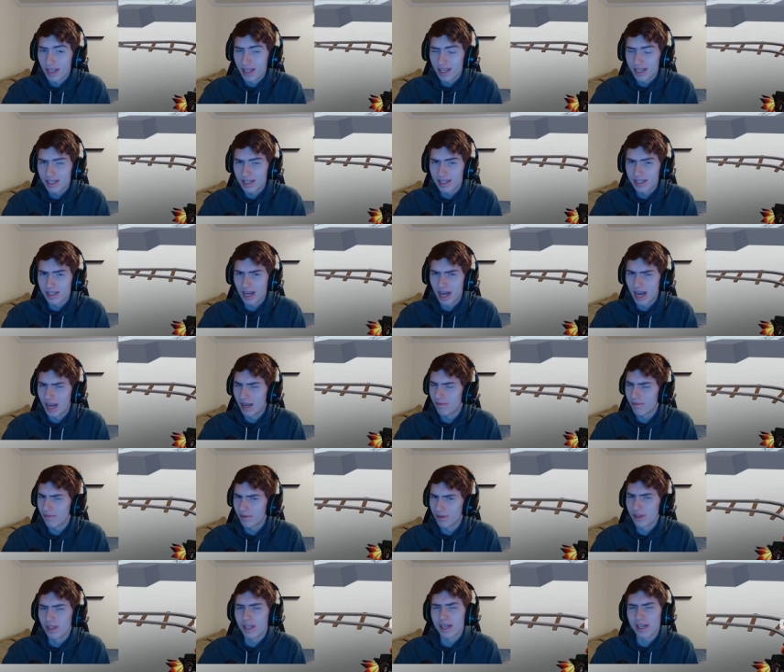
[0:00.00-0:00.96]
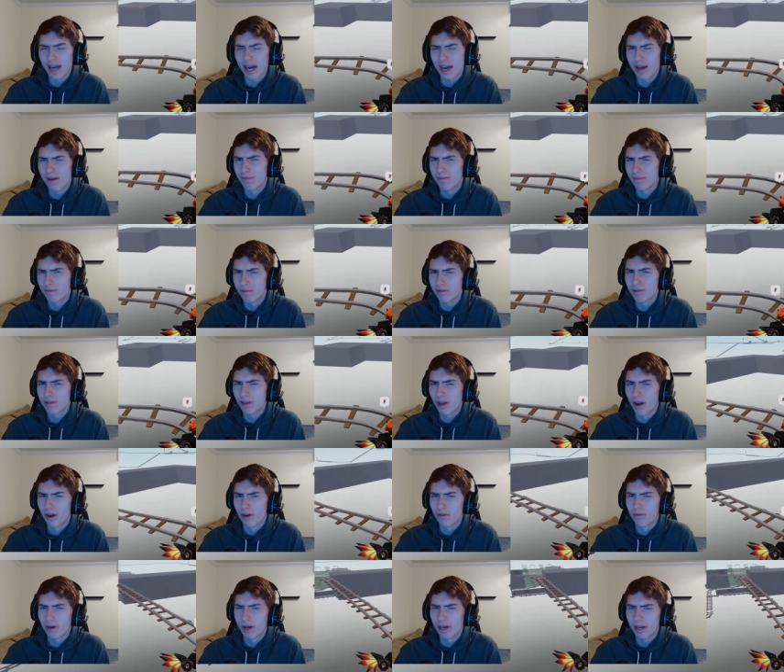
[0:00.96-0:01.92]
Because I feel like I've
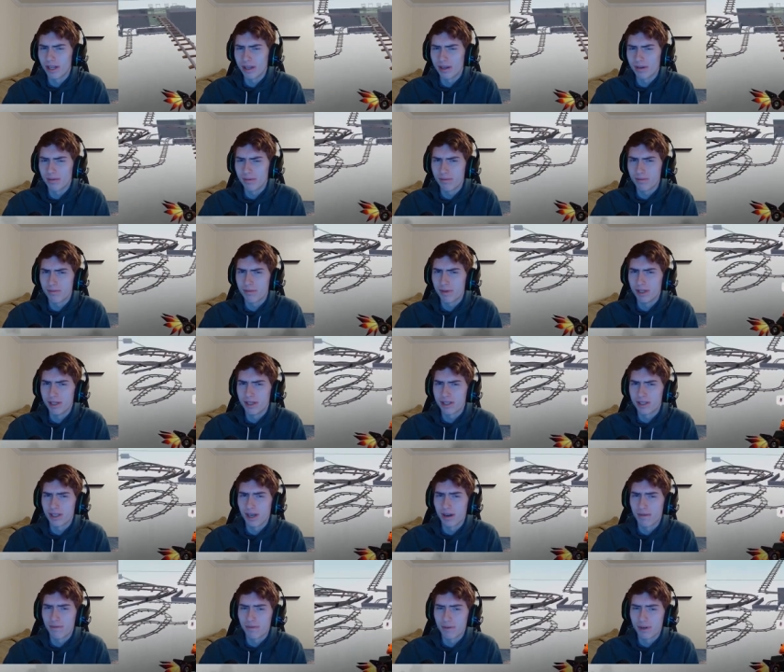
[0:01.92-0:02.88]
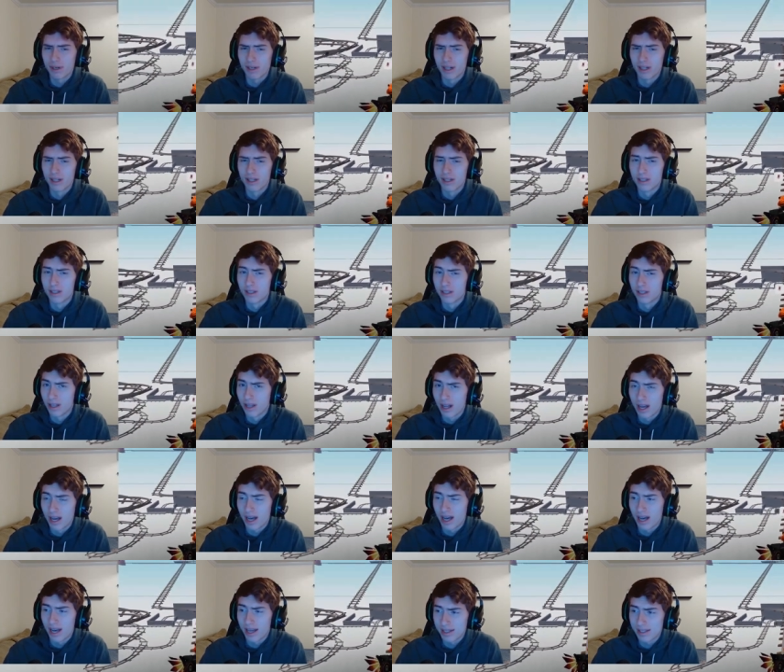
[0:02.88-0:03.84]
already been suffering a
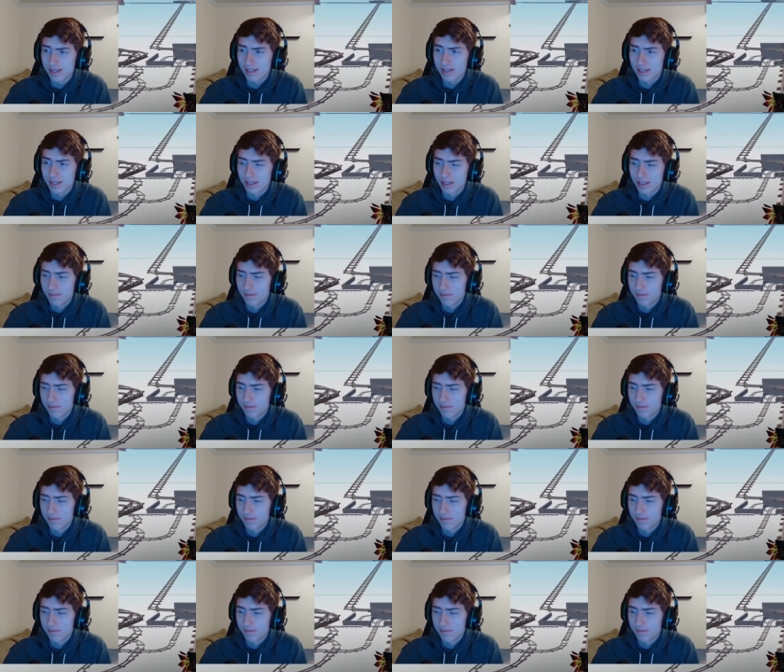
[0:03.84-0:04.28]
lot.